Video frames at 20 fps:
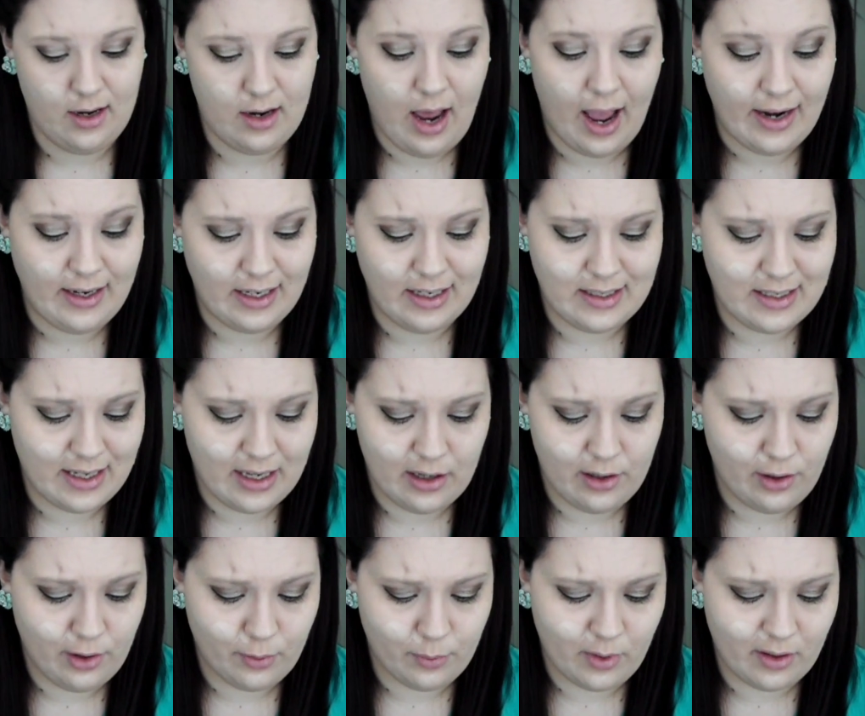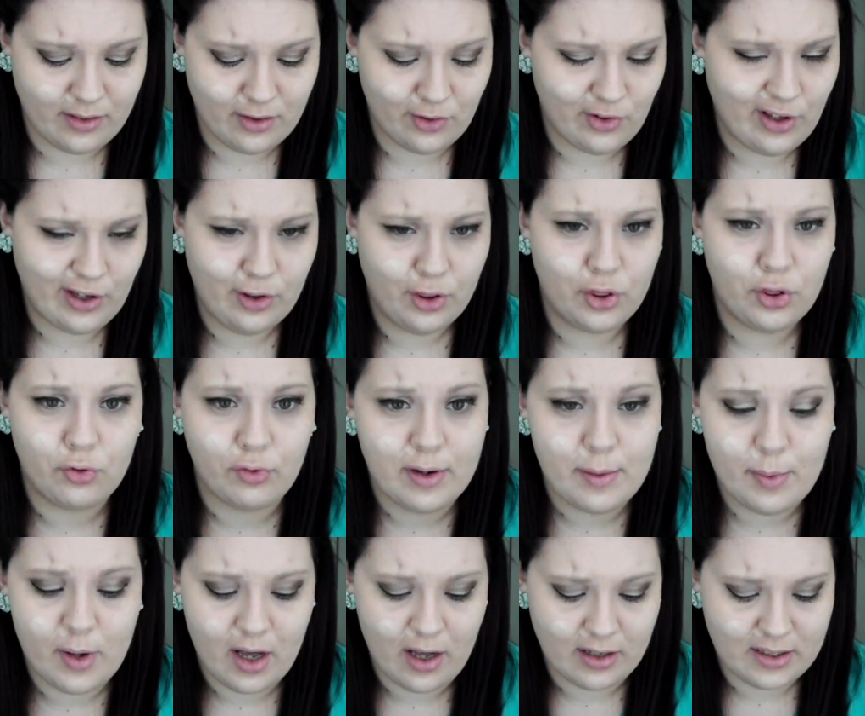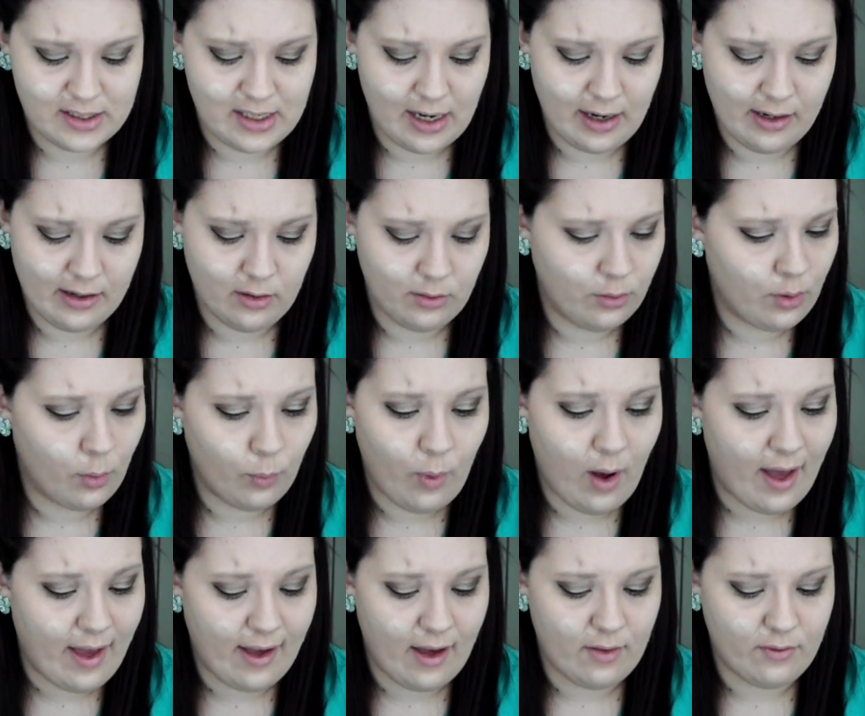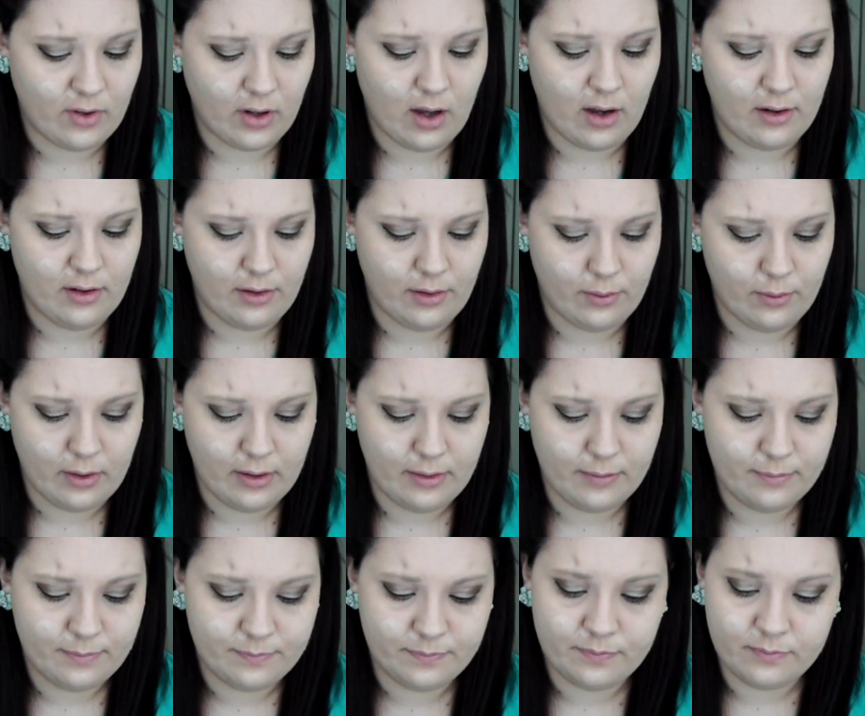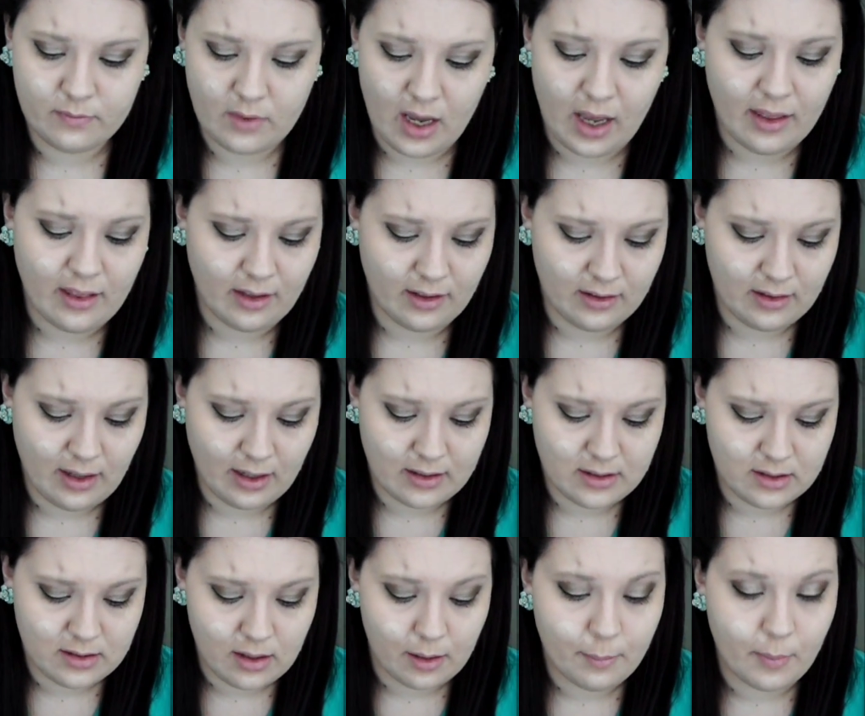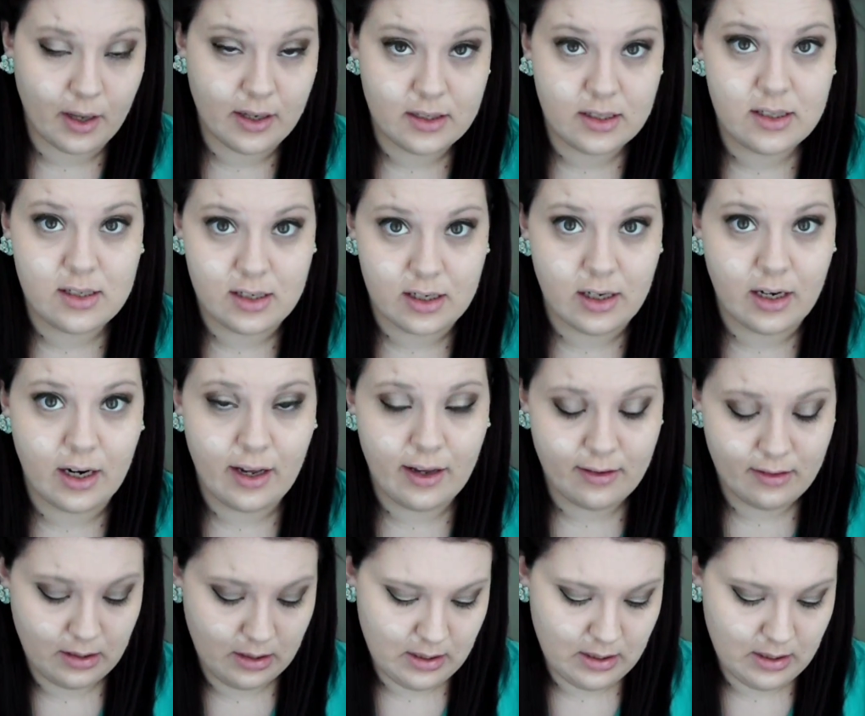I need to get a new one. They're like $3. I don't know why I haven't gotten a new one. I think that's a must today.